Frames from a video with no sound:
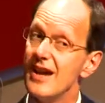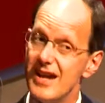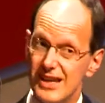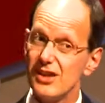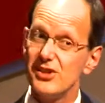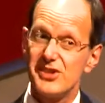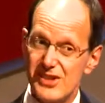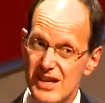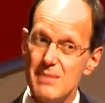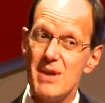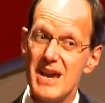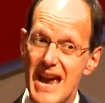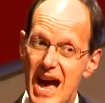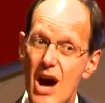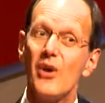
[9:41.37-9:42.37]
It'll see
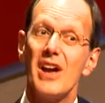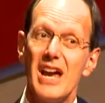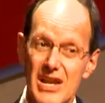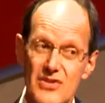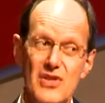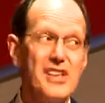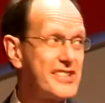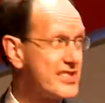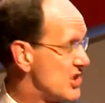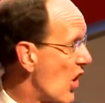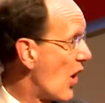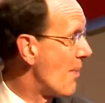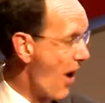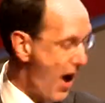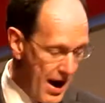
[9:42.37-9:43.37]
me out in this
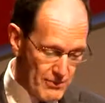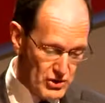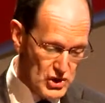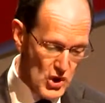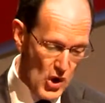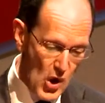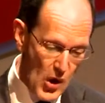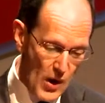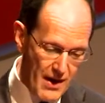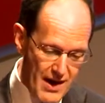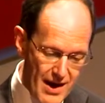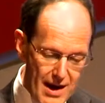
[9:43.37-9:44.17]
job, I'm sure.